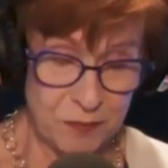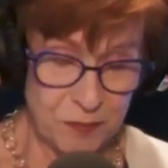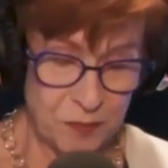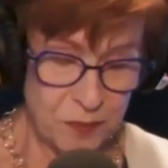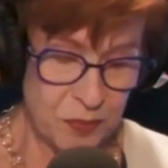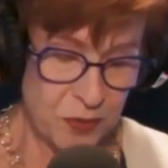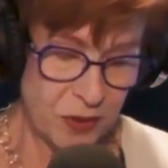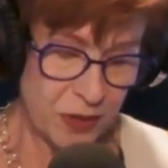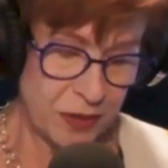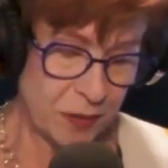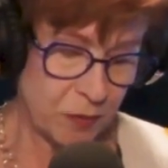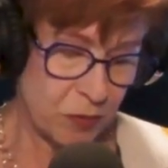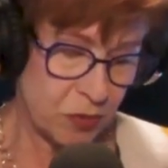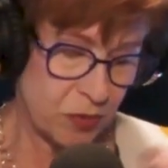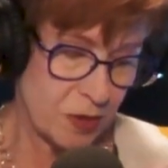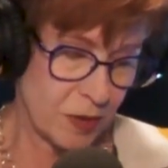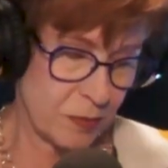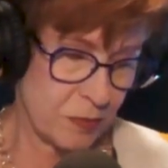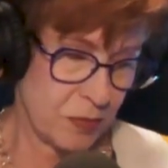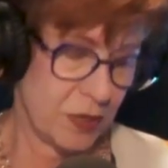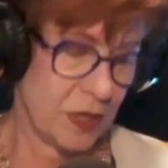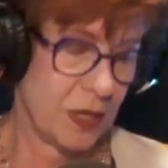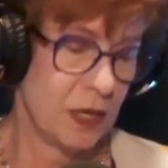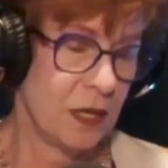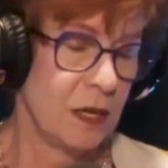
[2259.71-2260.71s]
the on the
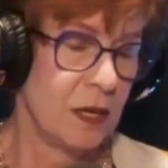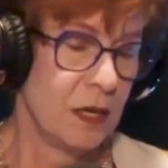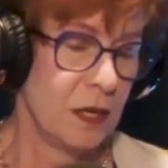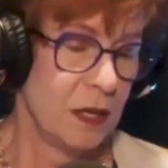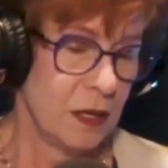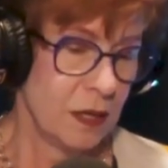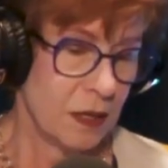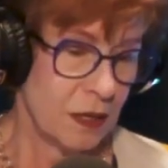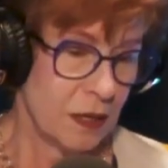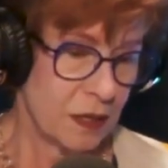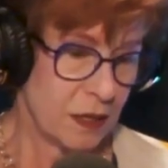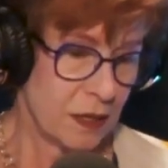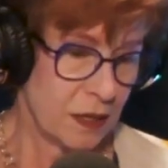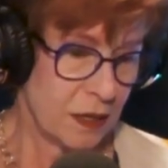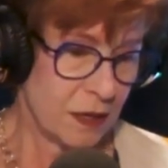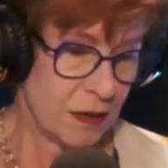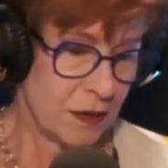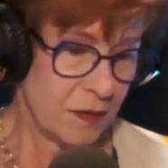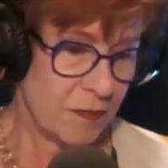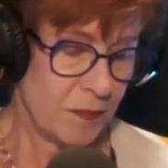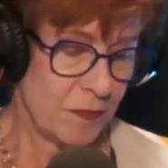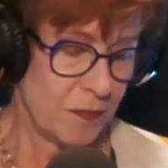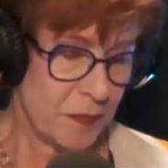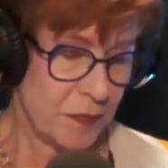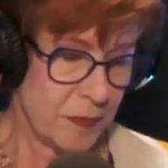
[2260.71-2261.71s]
property, uh,
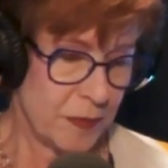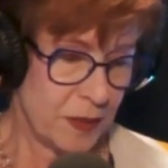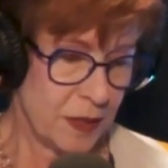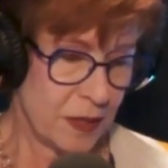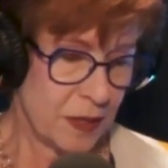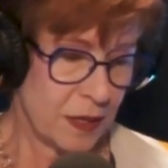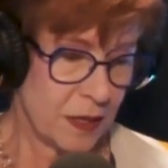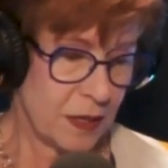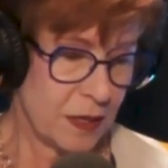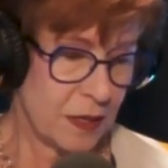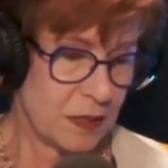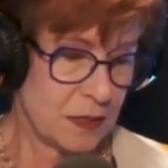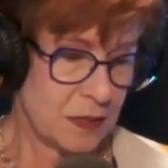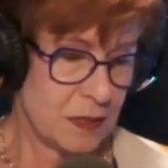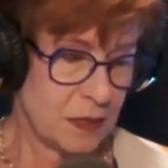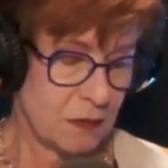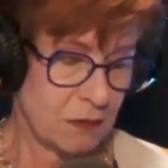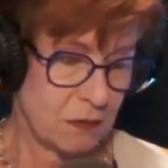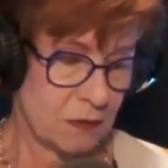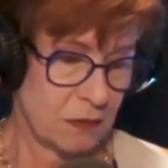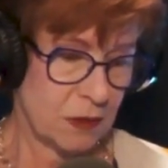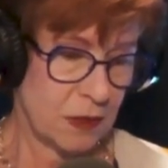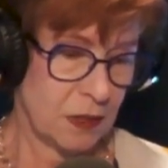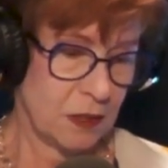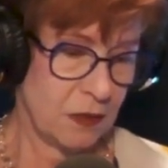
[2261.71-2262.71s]
uh,
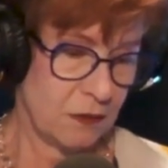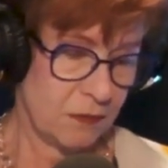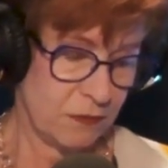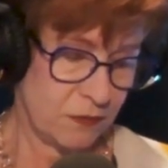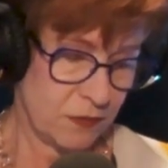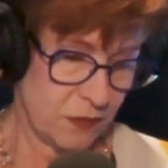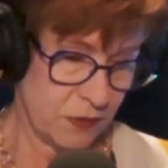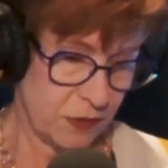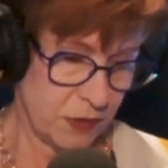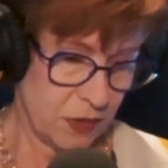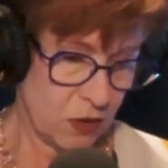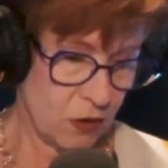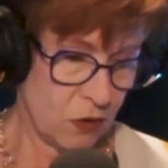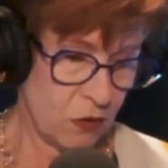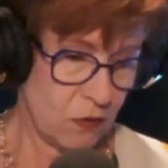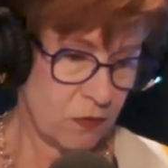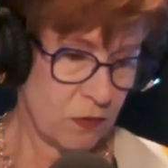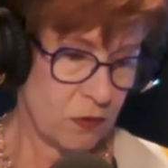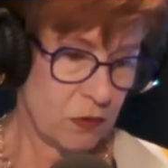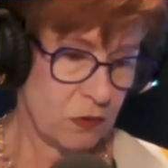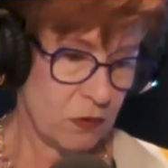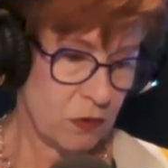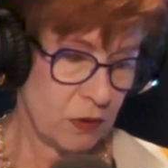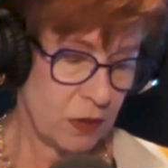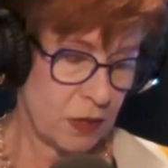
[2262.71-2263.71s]
so and for an
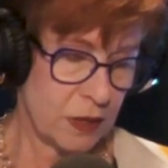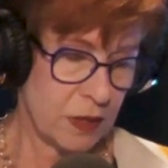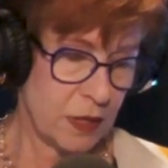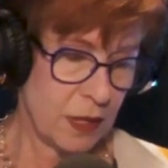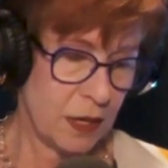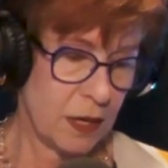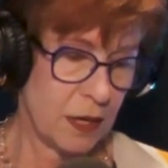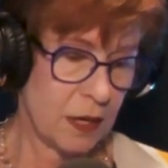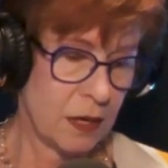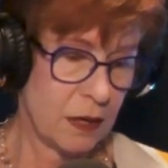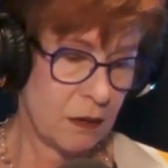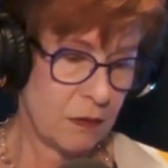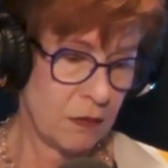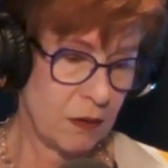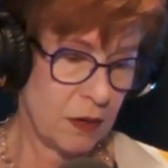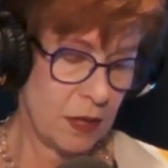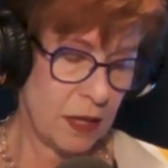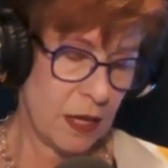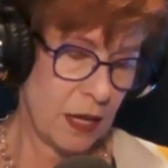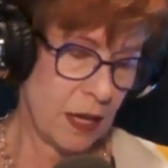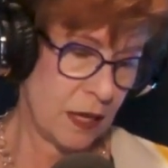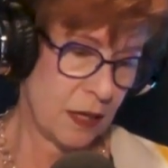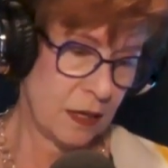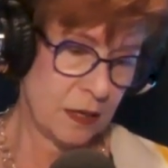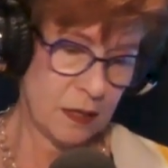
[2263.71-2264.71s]
overlook there, and
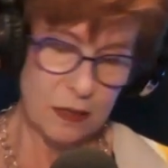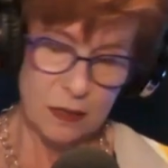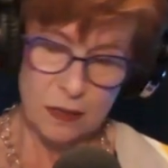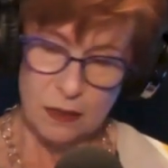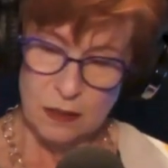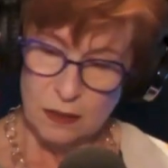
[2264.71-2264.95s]
then